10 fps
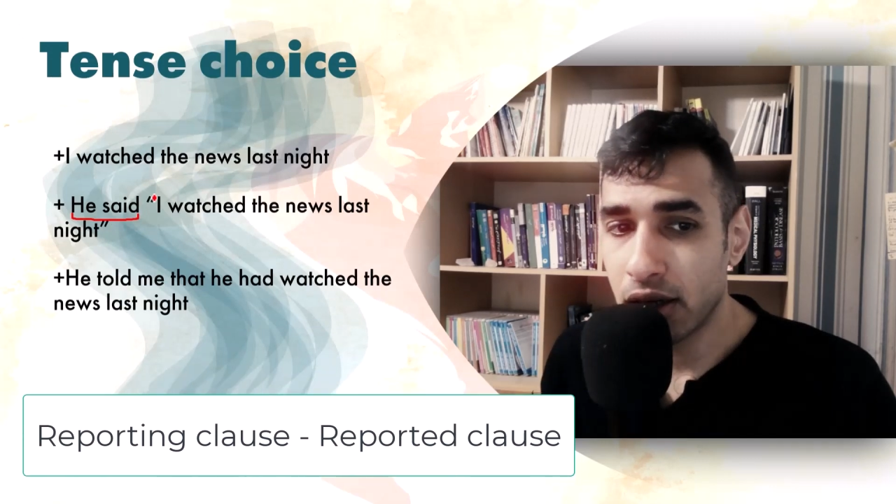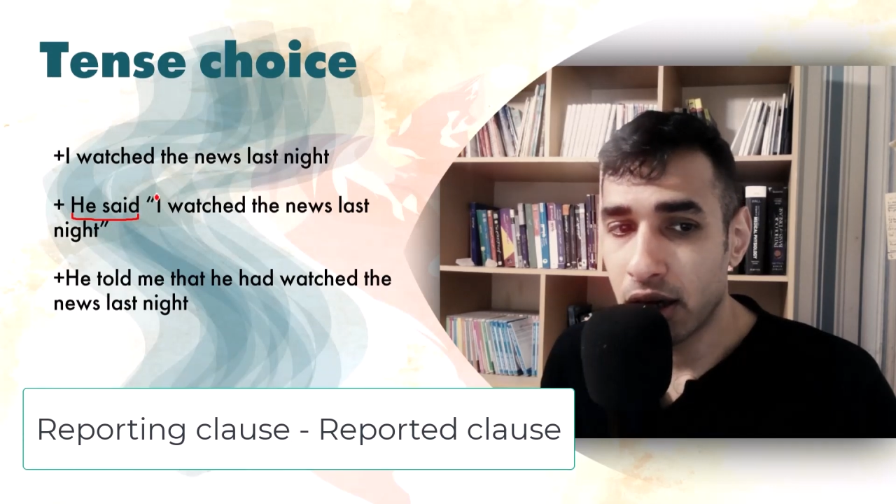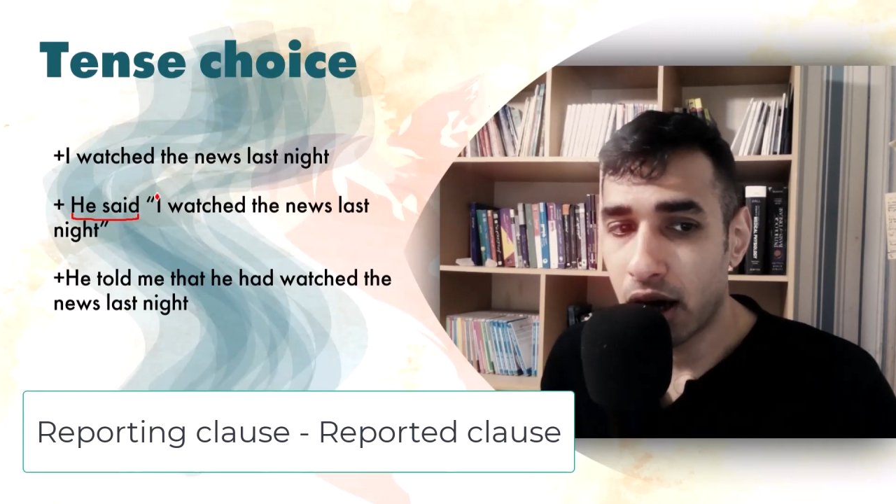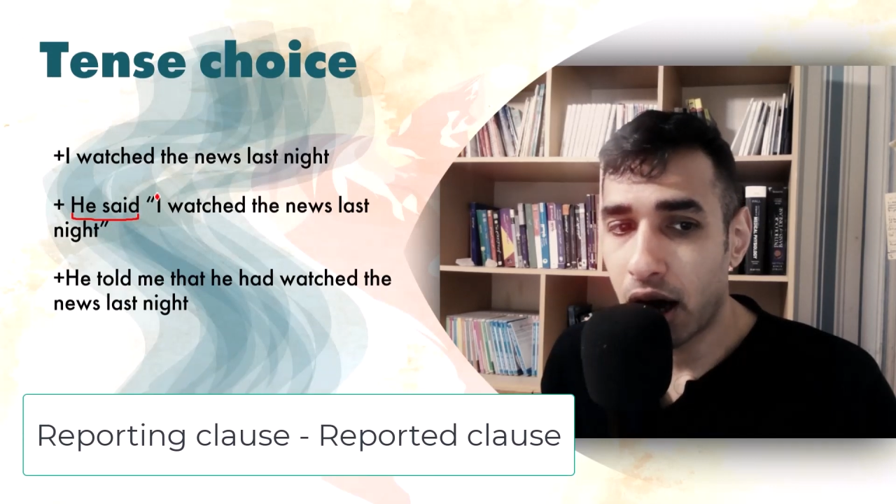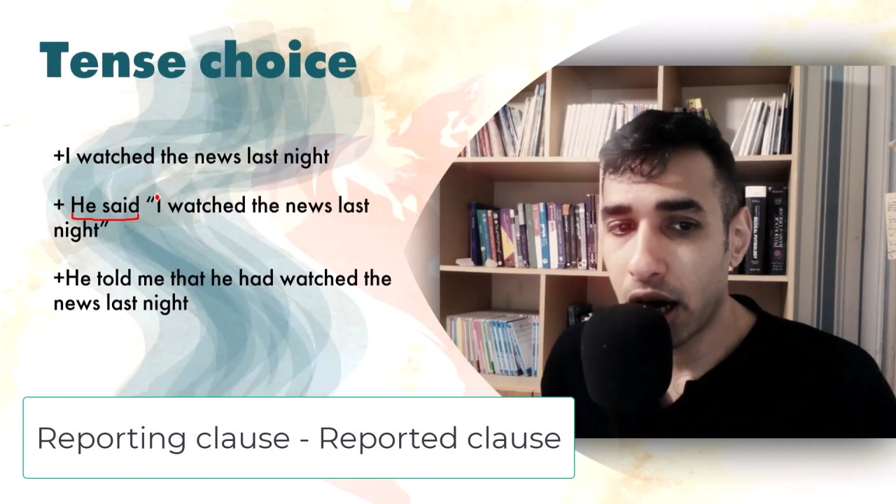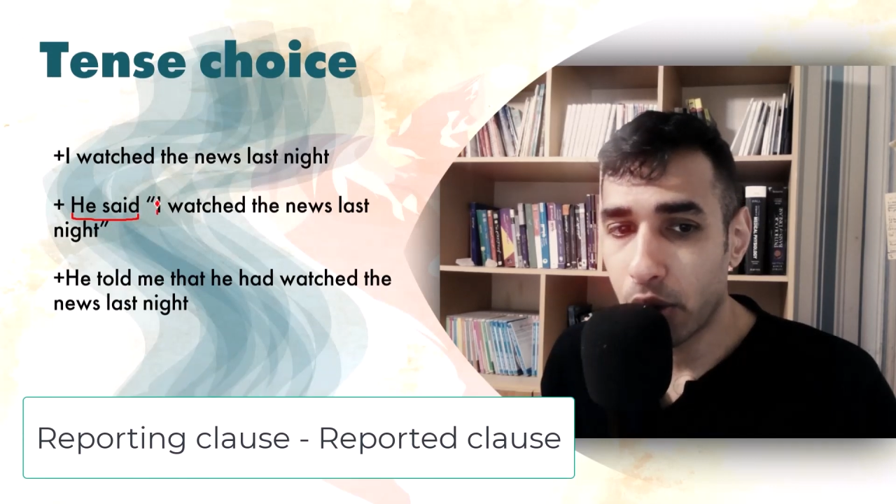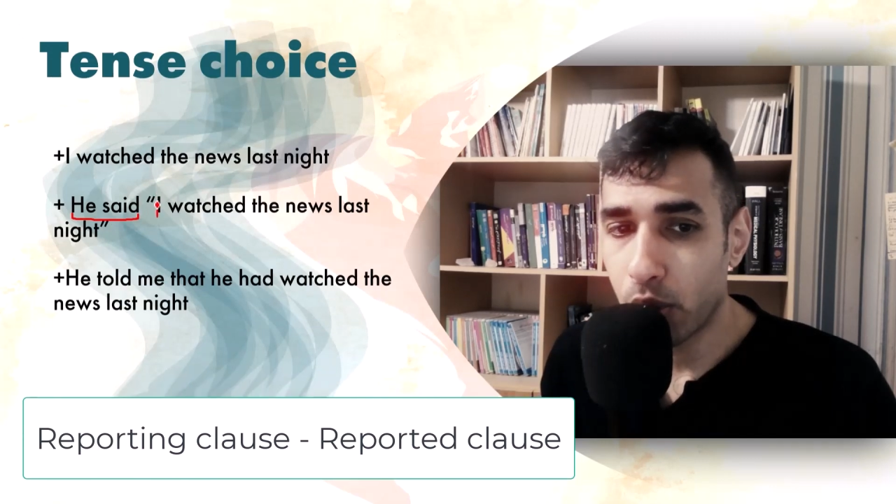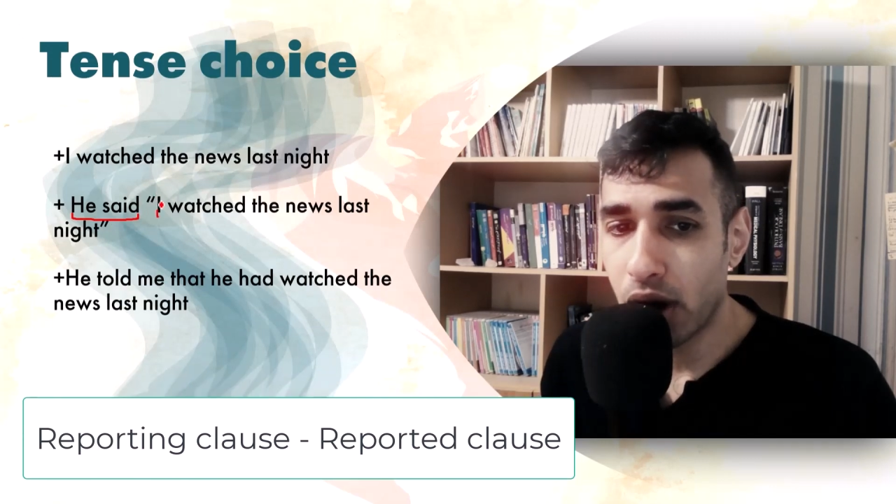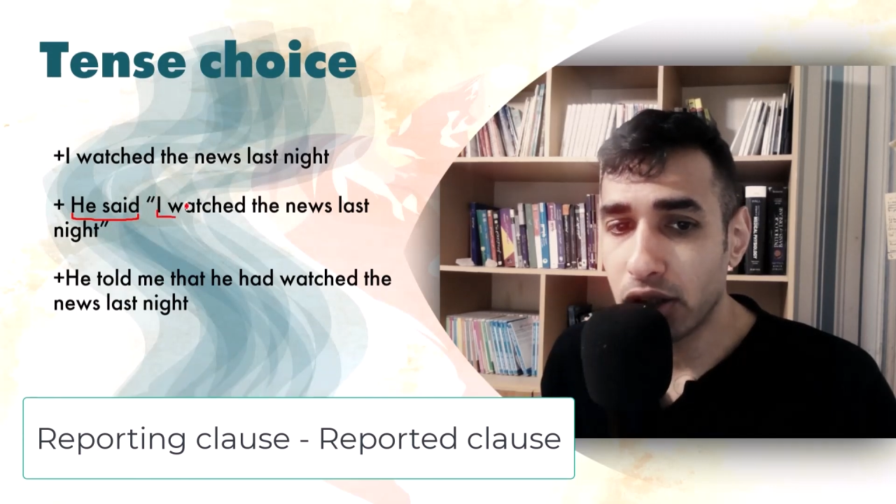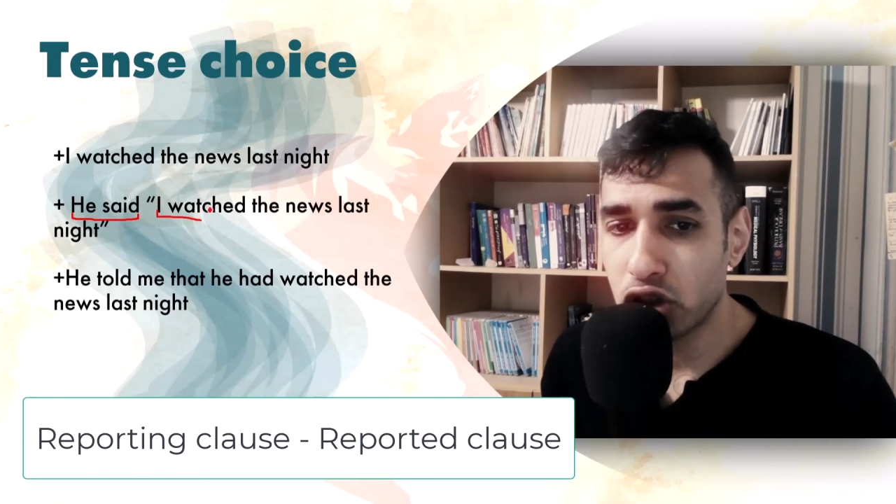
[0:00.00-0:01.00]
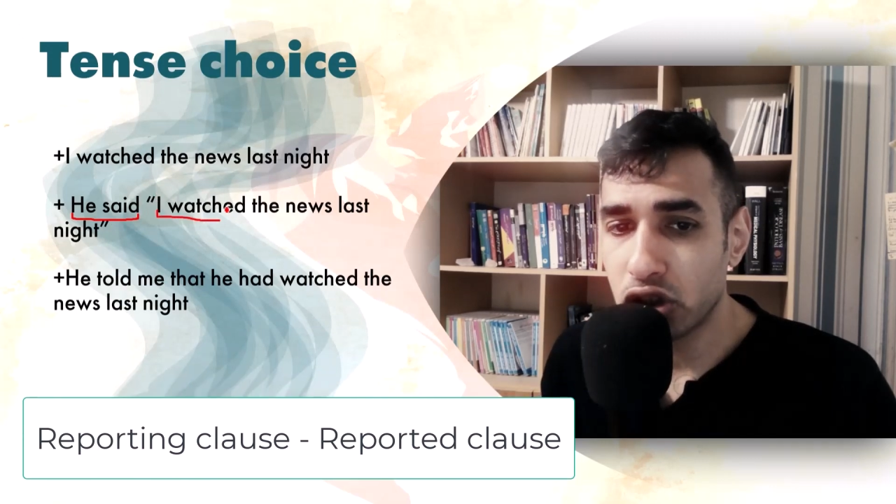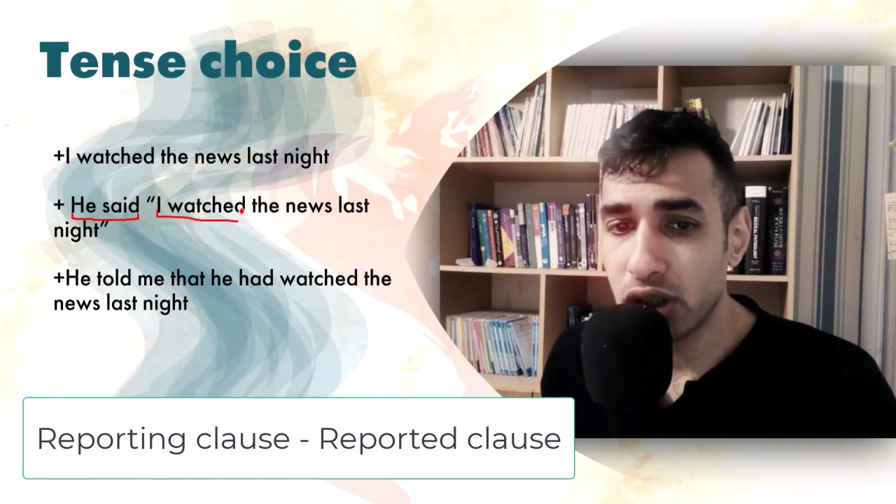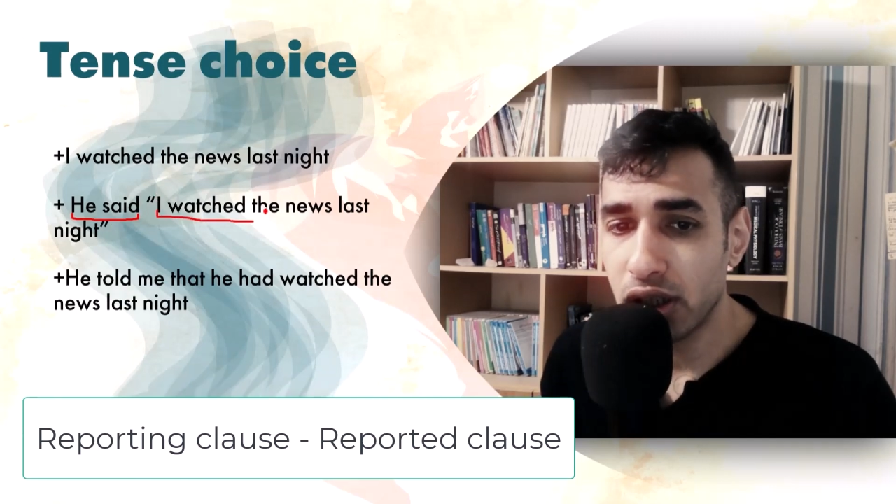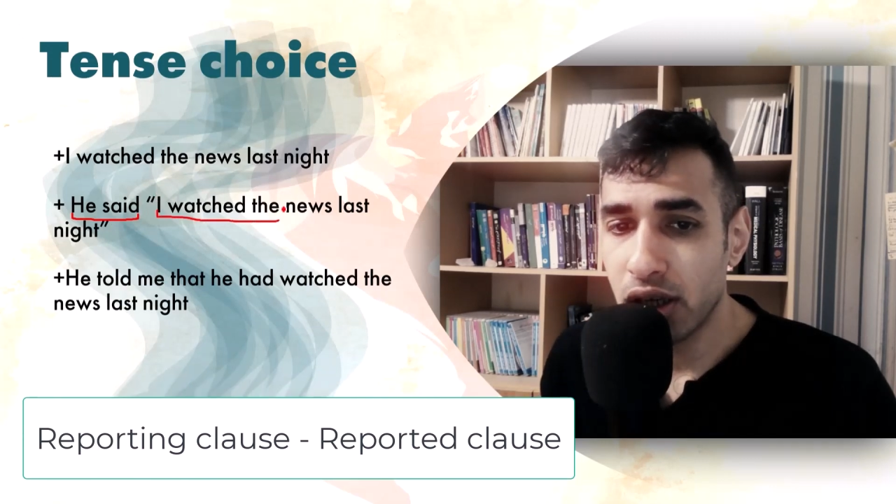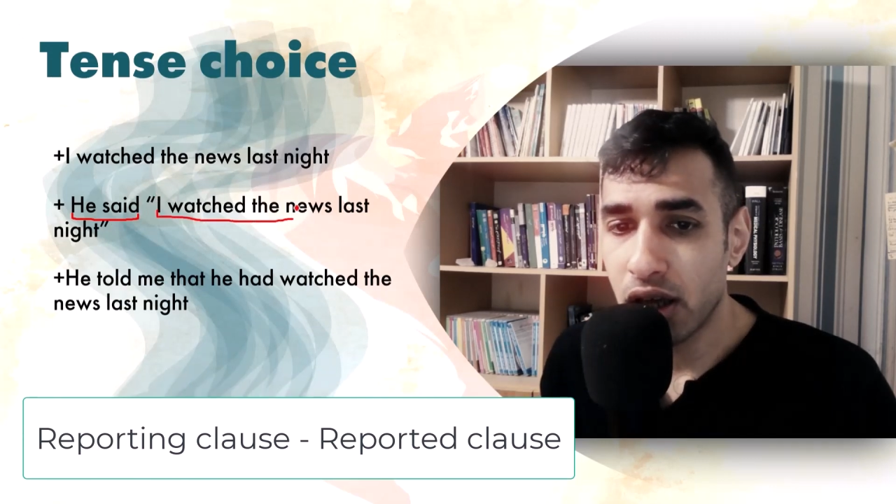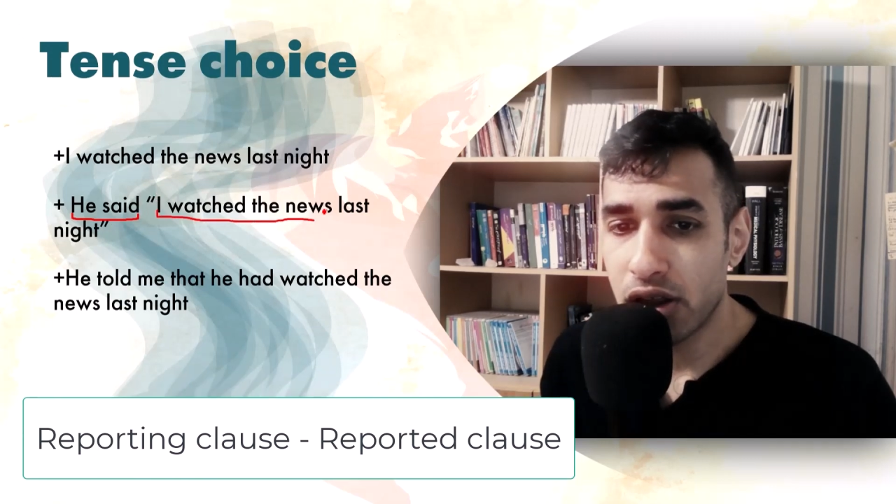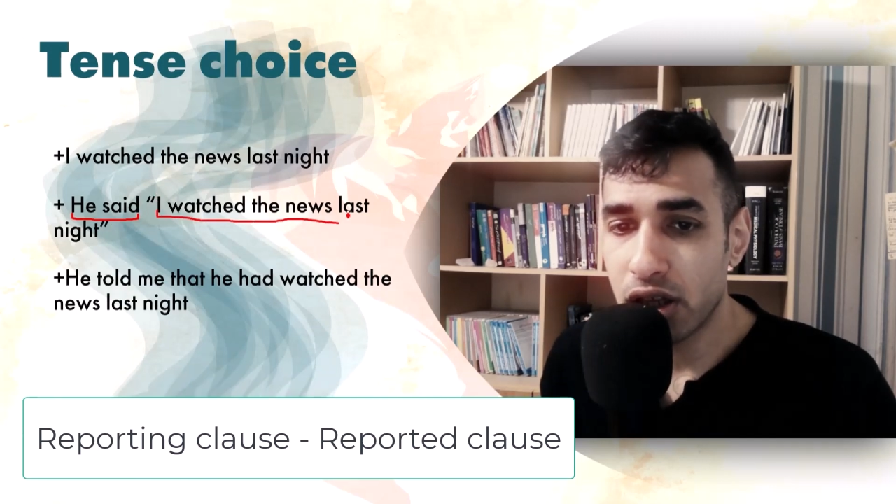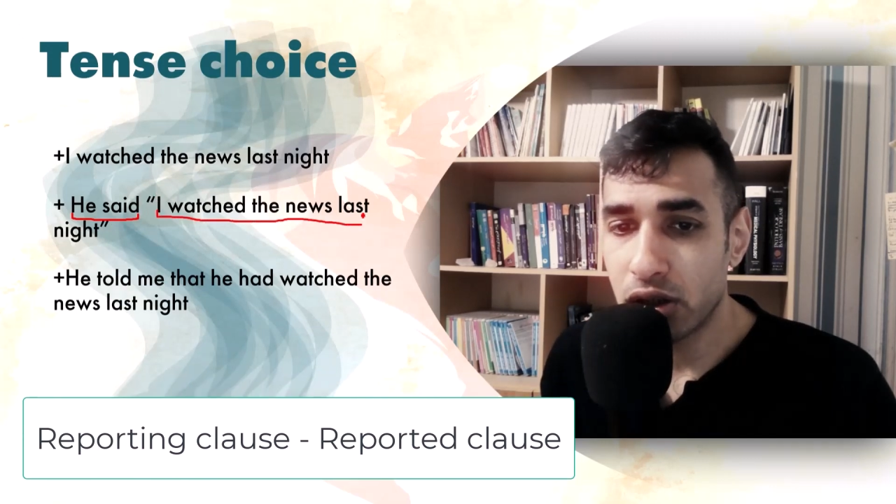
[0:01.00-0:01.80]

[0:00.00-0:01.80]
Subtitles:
I watched the